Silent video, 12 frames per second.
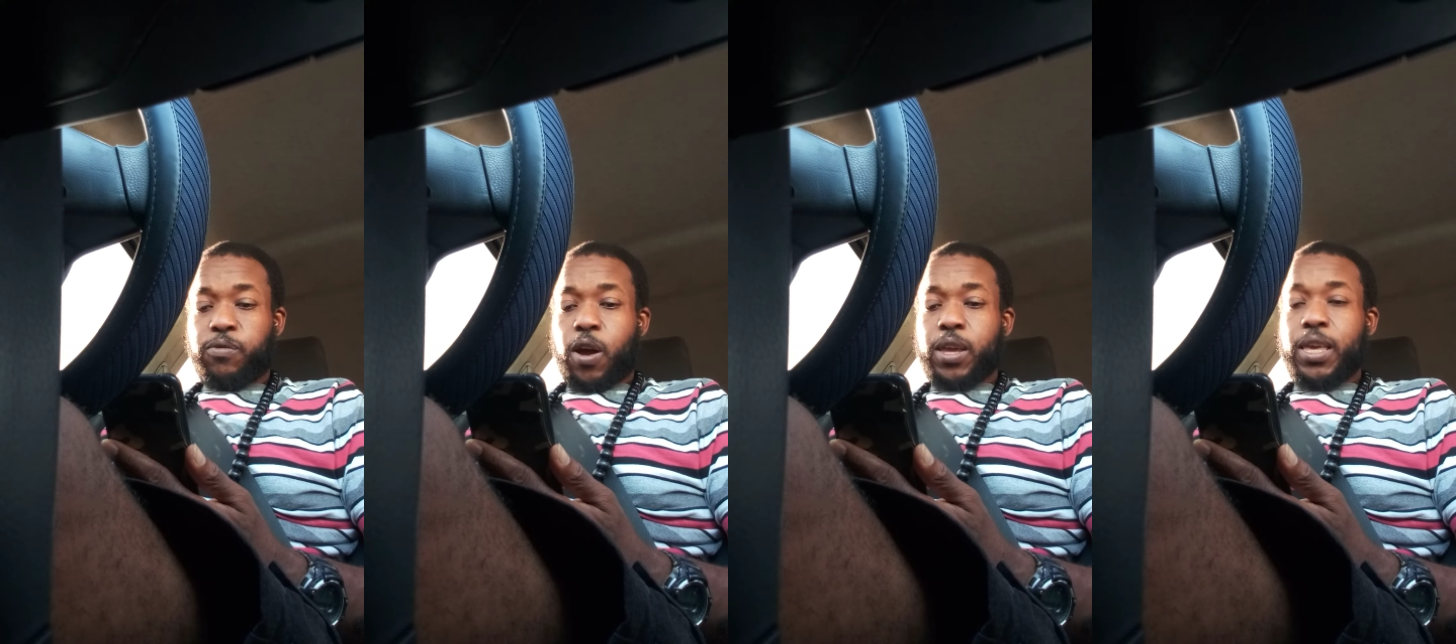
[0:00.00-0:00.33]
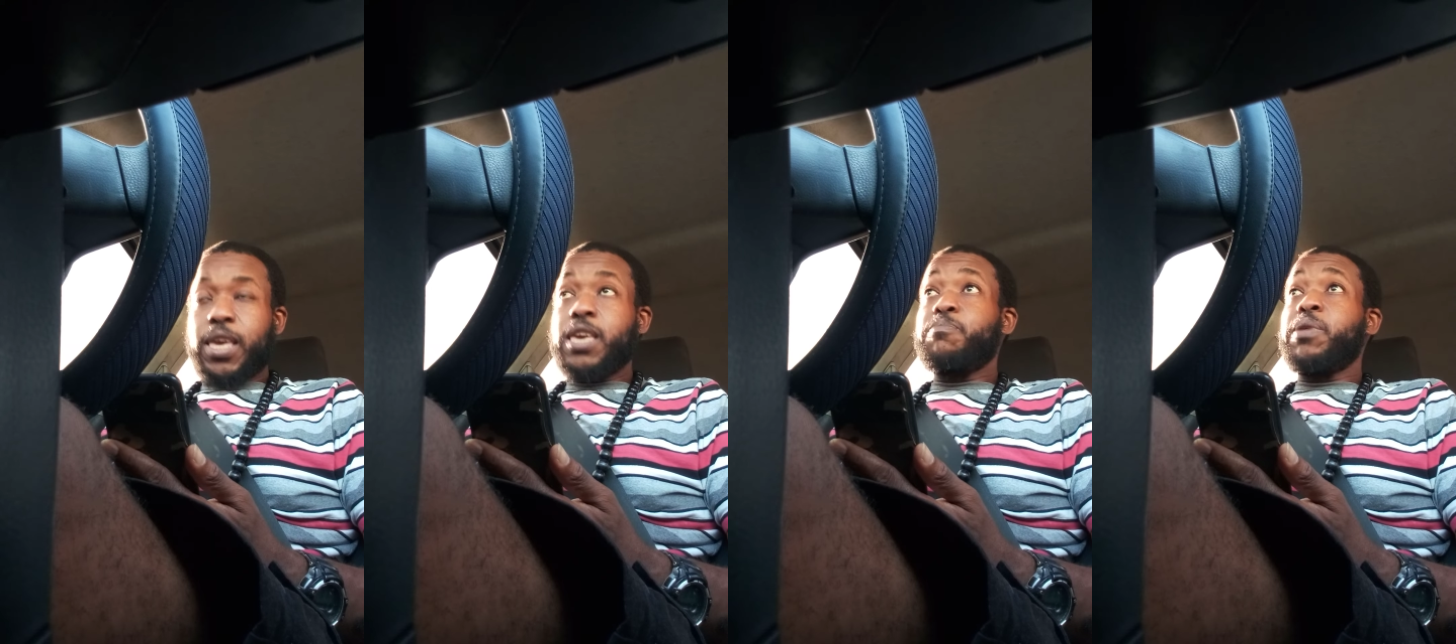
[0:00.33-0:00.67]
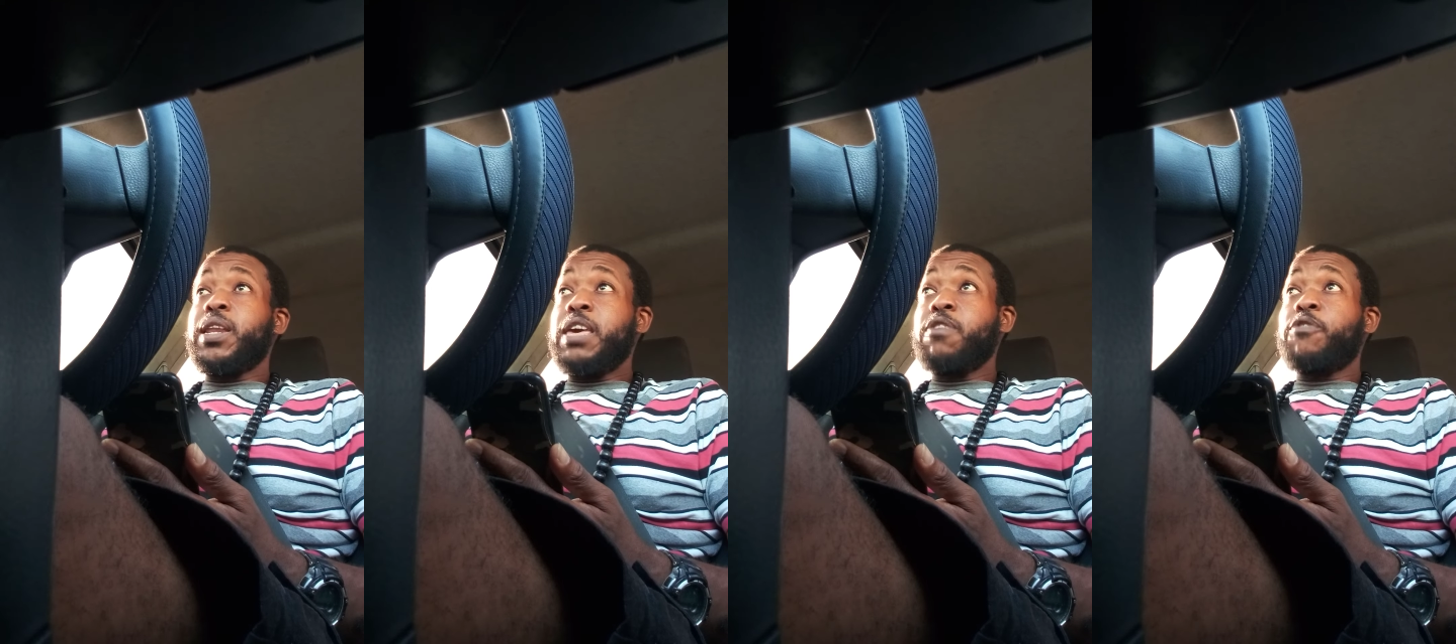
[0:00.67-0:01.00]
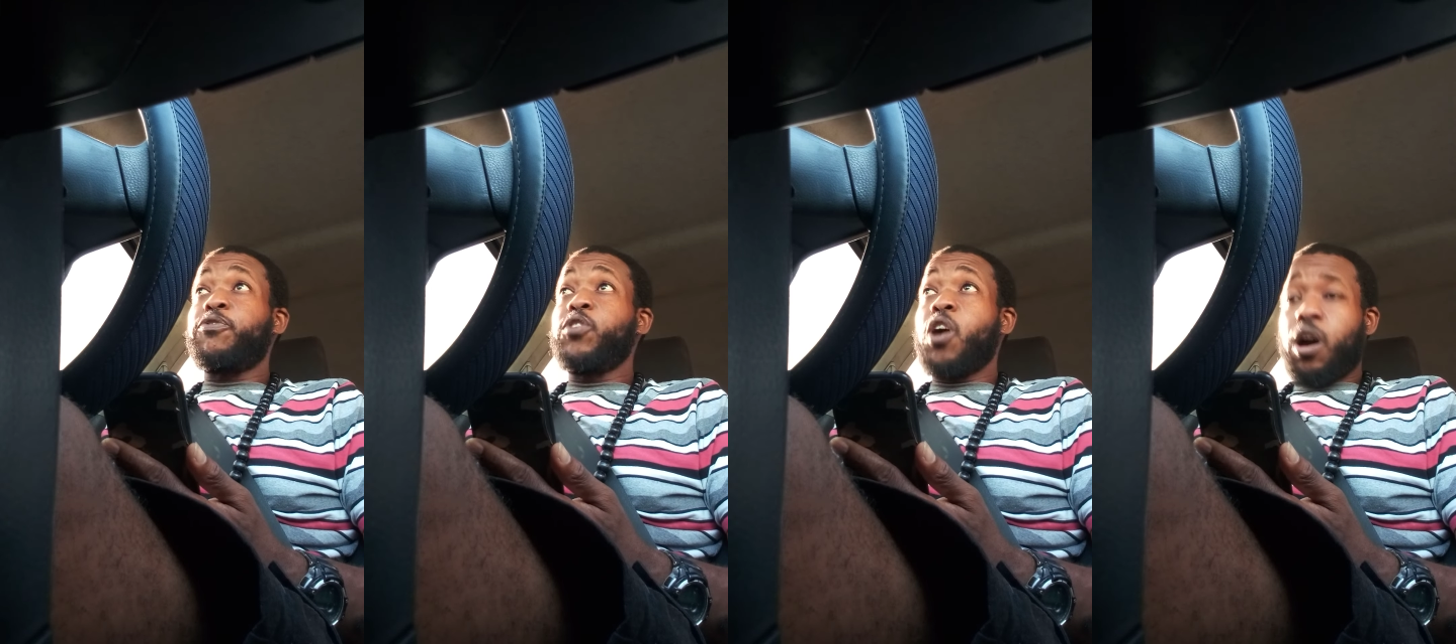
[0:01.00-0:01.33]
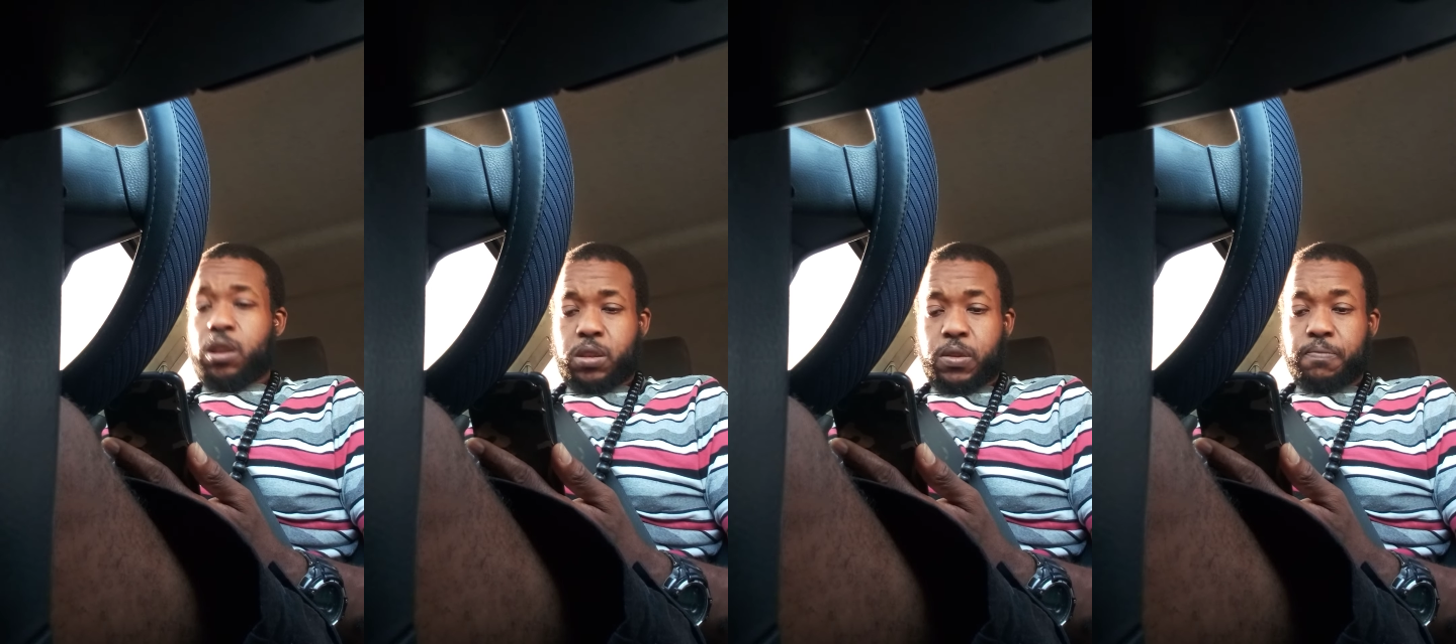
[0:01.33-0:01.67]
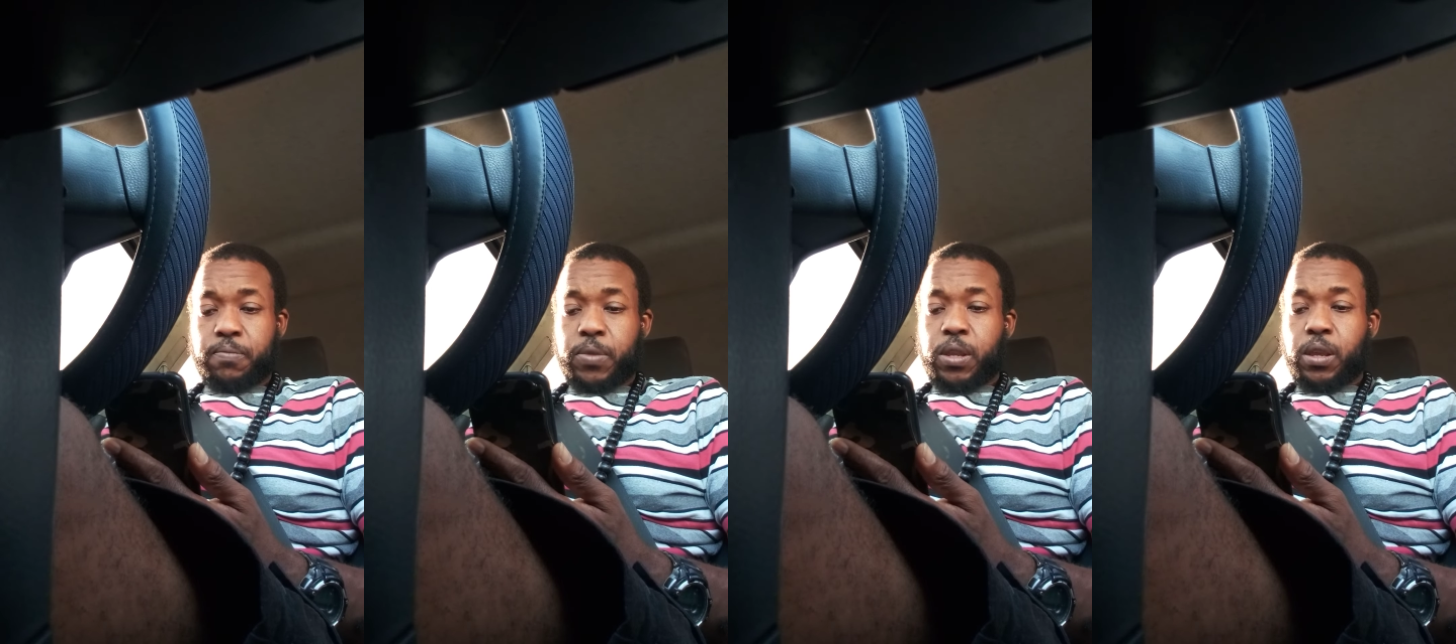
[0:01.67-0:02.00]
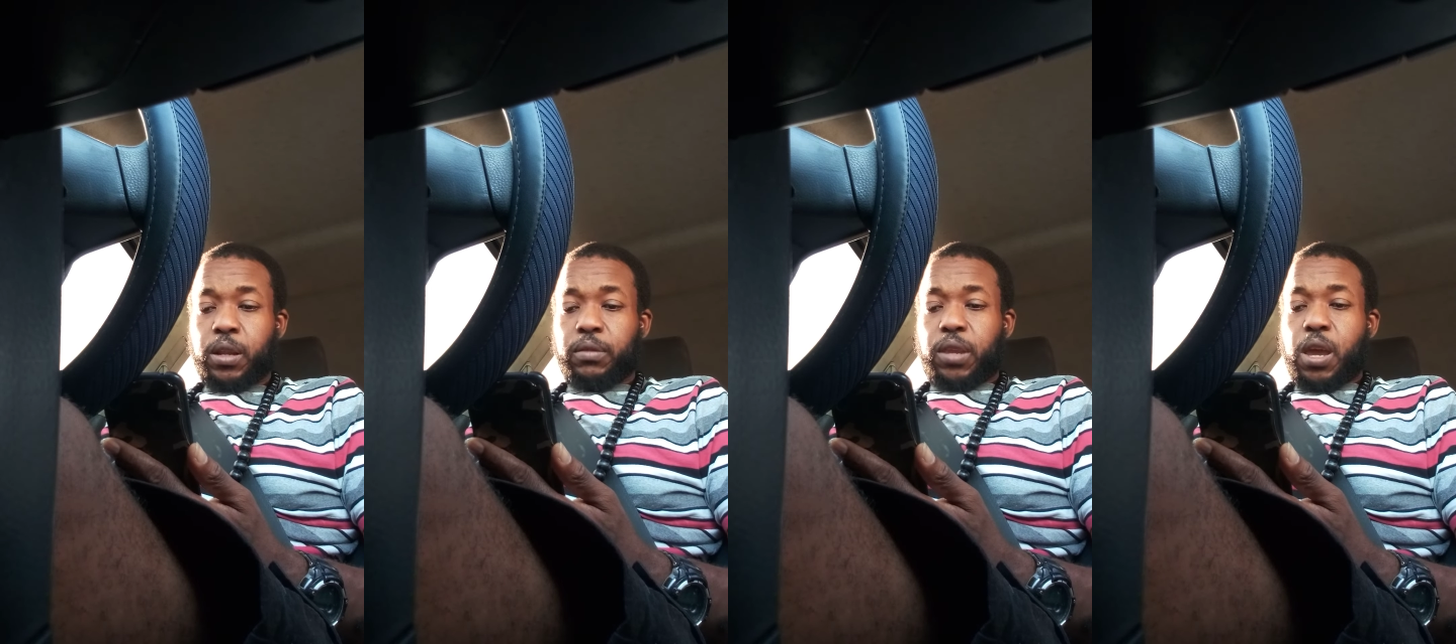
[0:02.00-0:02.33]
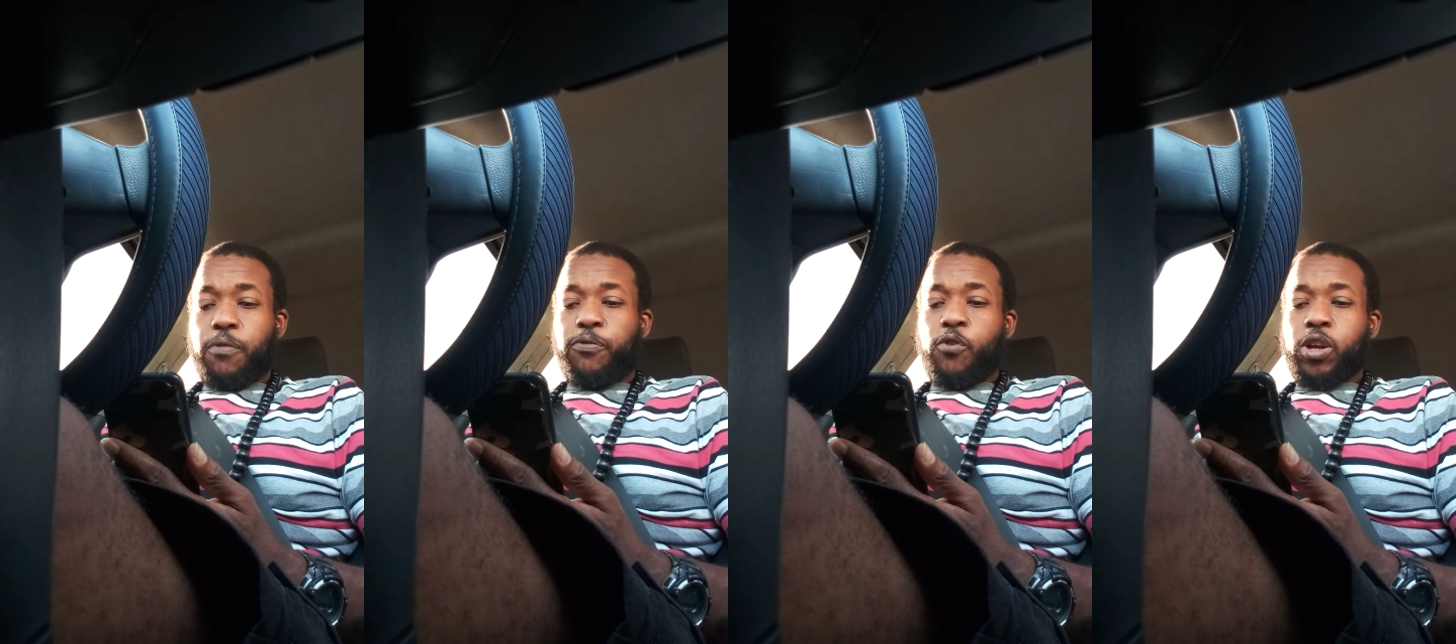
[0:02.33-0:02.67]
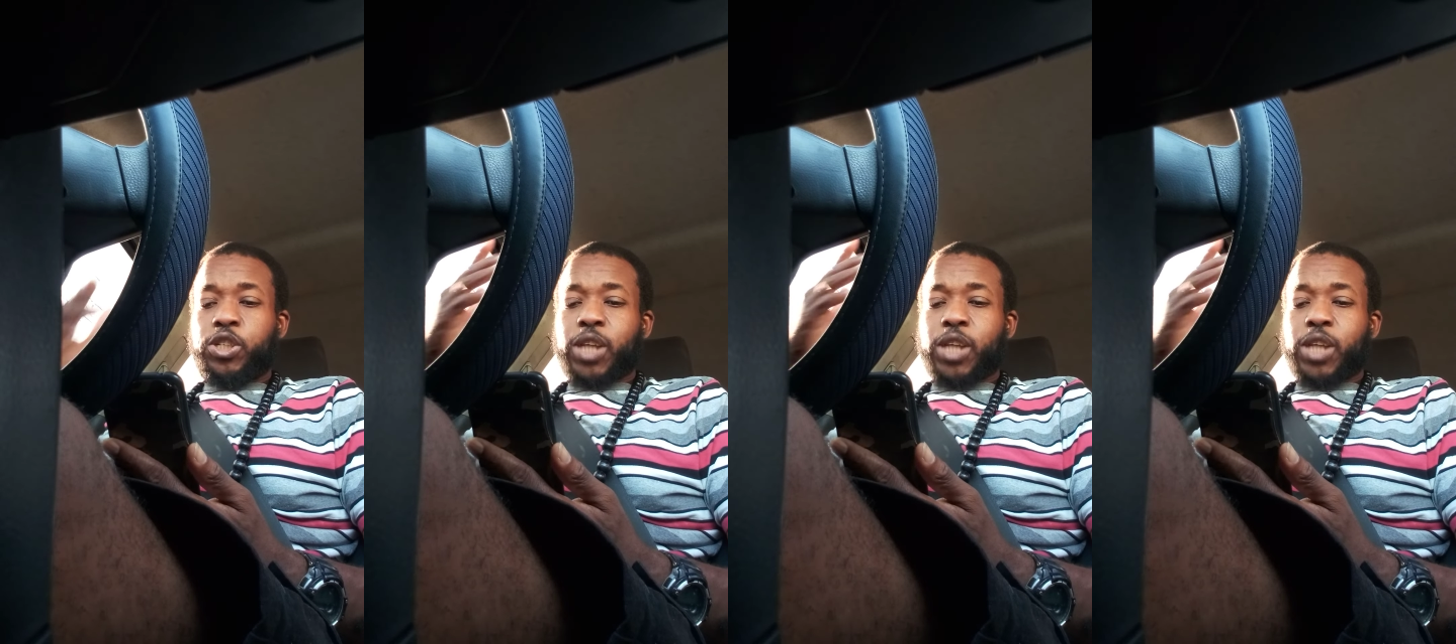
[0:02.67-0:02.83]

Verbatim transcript: for he believeth not. Therefore